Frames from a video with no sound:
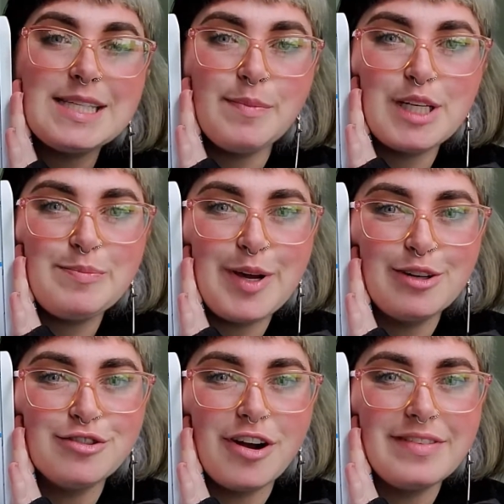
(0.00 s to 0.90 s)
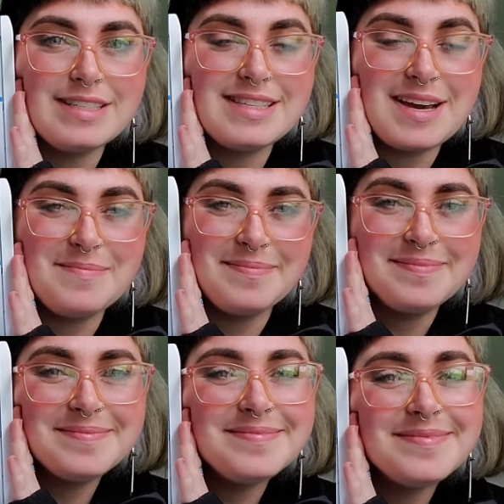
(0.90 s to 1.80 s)
much better drawn this time,
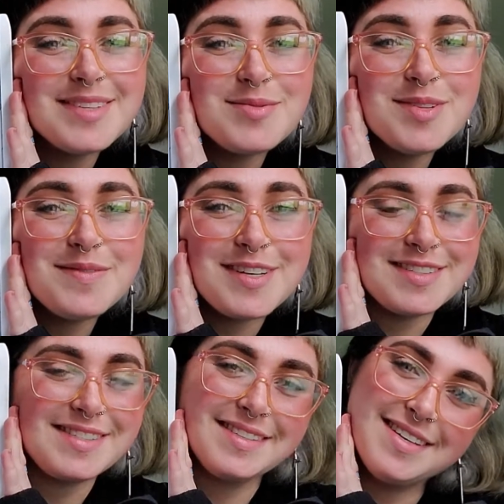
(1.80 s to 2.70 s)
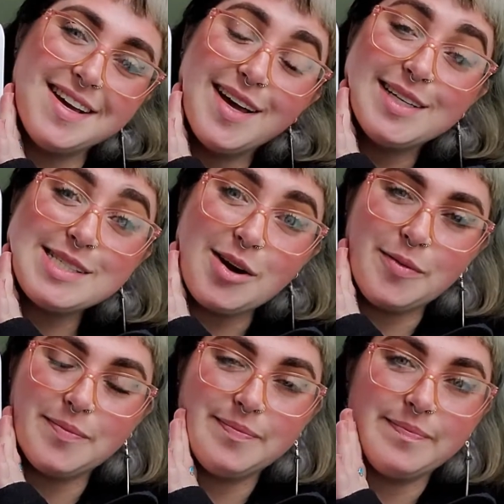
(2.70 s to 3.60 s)
the rule of thirds. So,
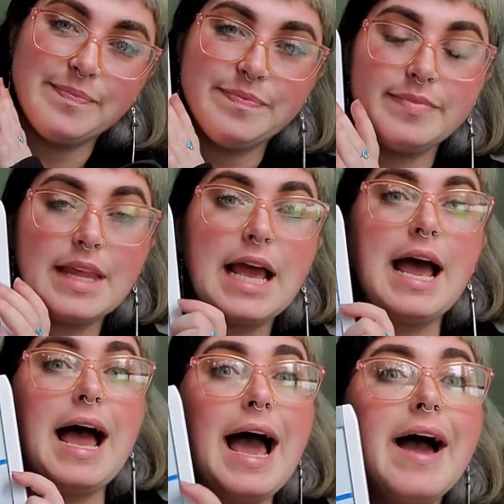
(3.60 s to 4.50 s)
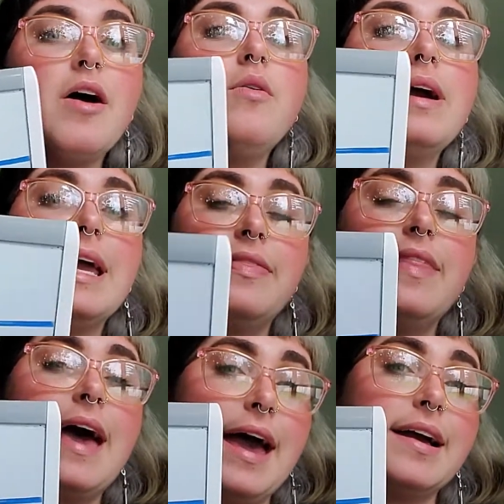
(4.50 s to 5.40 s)
how in the
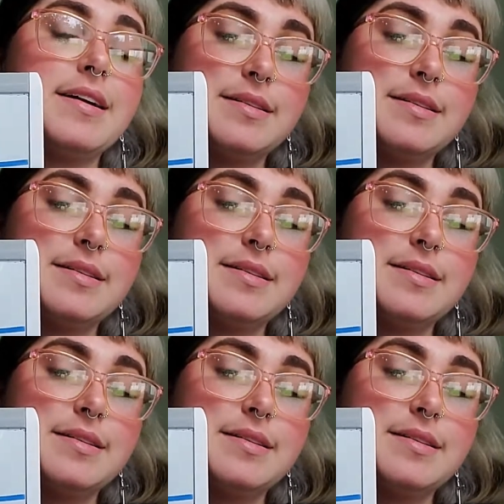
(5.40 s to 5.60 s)
heck